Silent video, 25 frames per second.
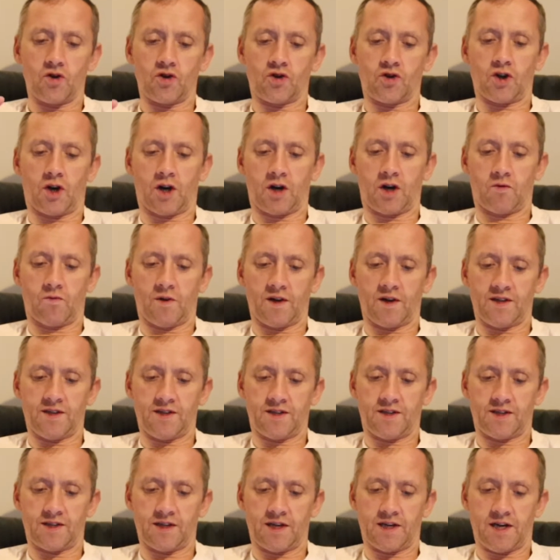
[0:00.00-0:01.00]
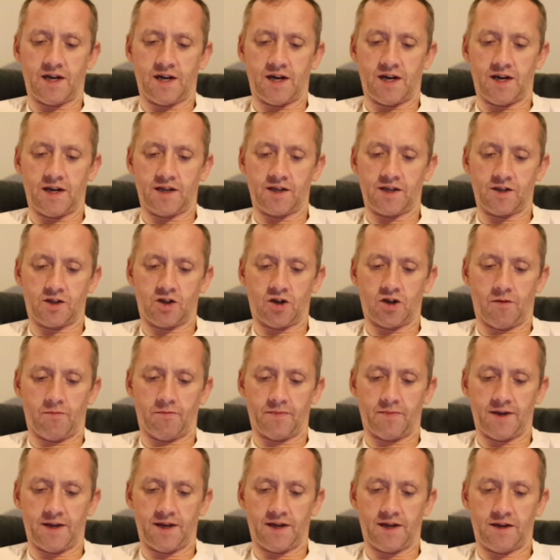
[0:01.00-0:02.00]
Darkwiz and
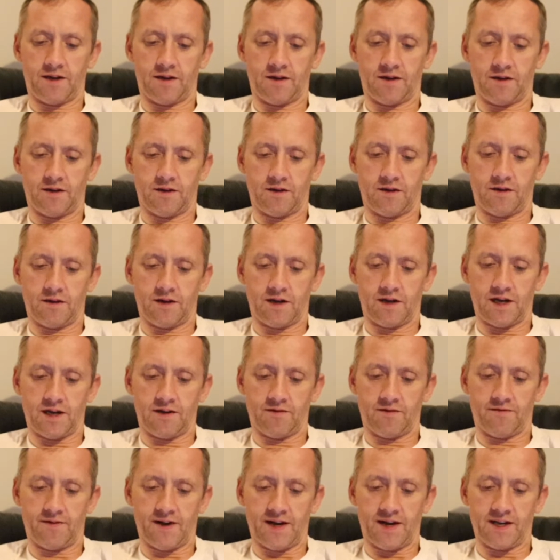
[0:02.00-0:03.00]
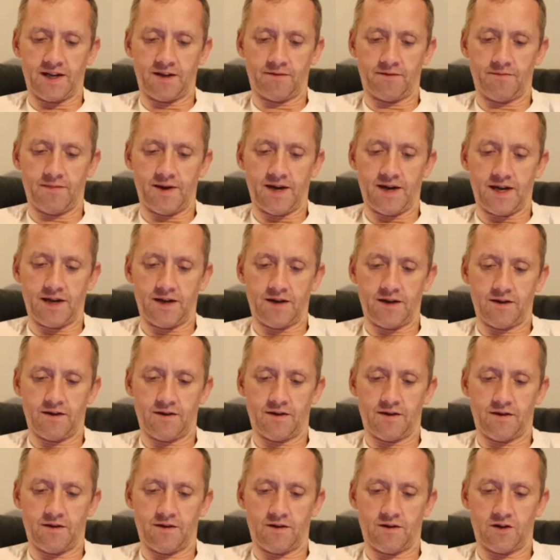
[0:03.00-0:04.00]
Company invited me.
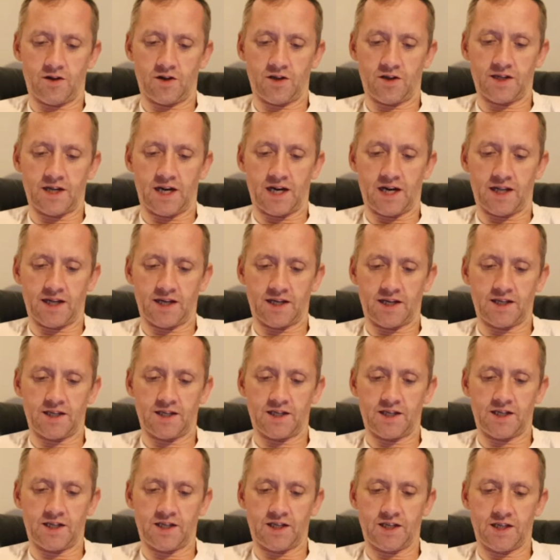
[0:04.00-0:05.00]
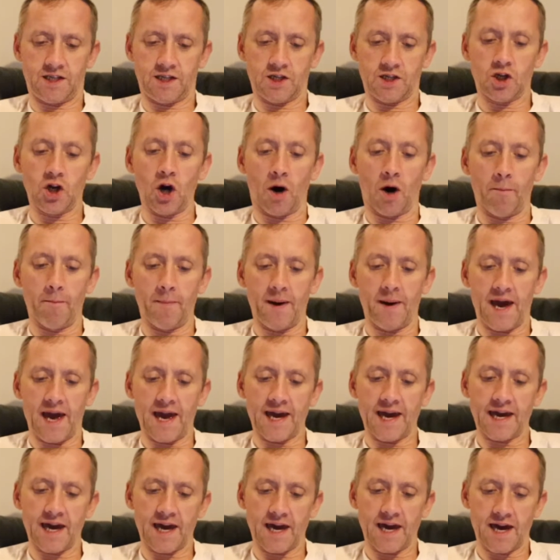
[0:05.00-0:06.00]
Where's Alex Gum,
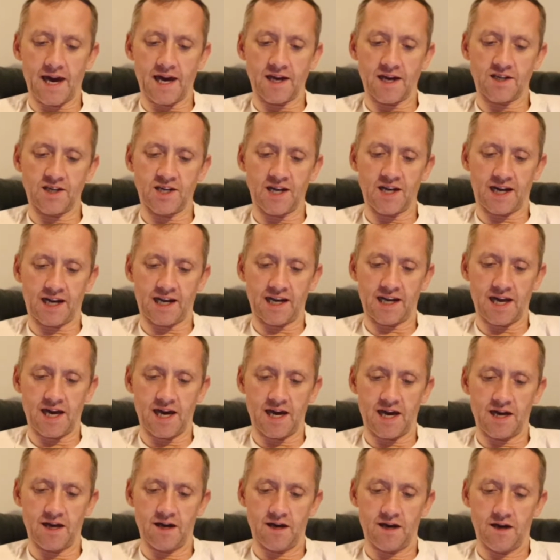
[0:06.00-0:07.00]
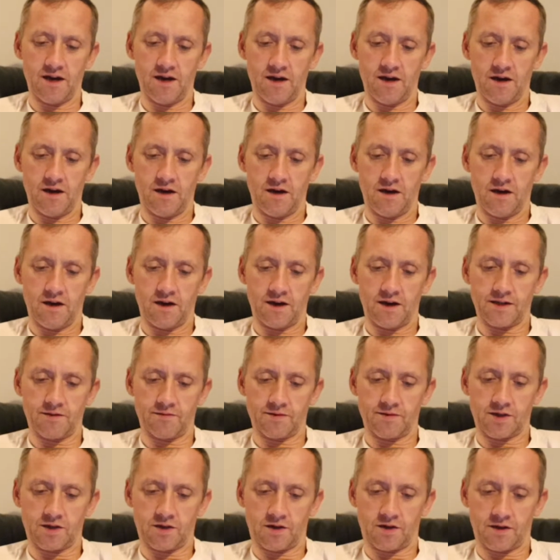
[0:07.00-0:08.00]
aka Chickley. Is that what
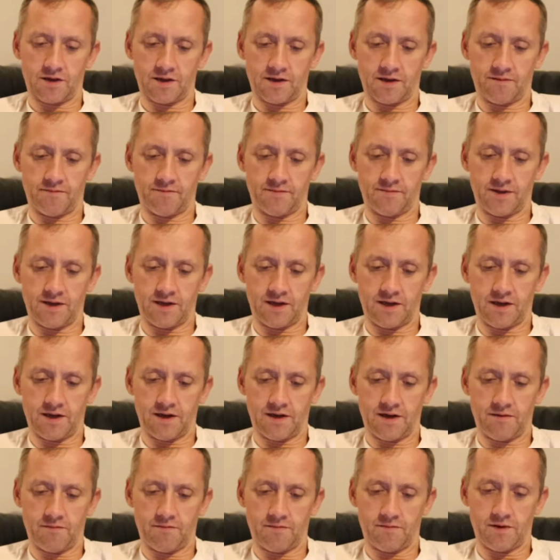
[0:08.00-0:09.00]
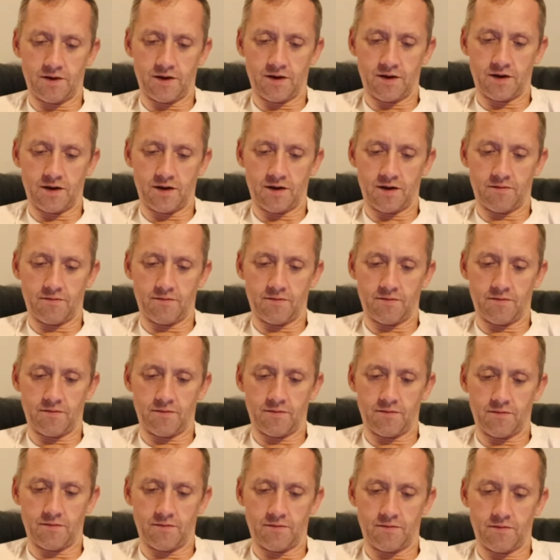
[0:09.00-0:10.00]
you call him? Yeah. Um,
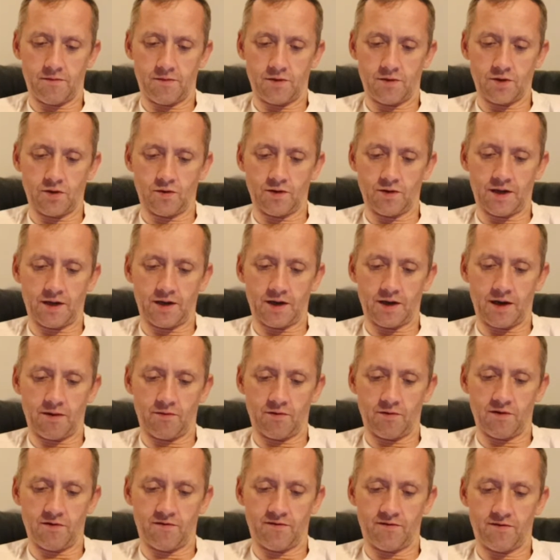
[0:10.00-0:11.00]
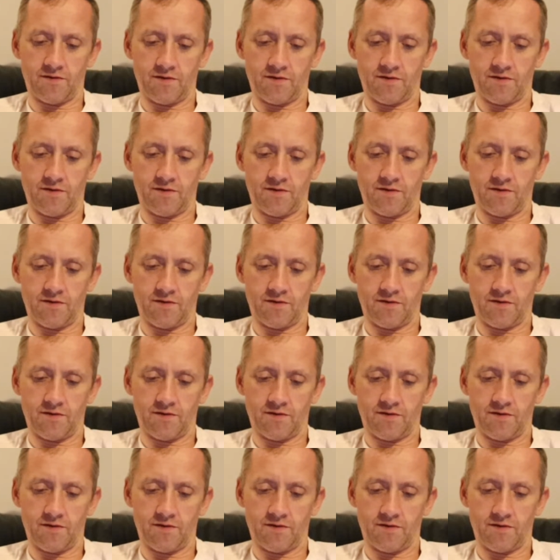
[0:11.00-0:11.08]
no, not I would.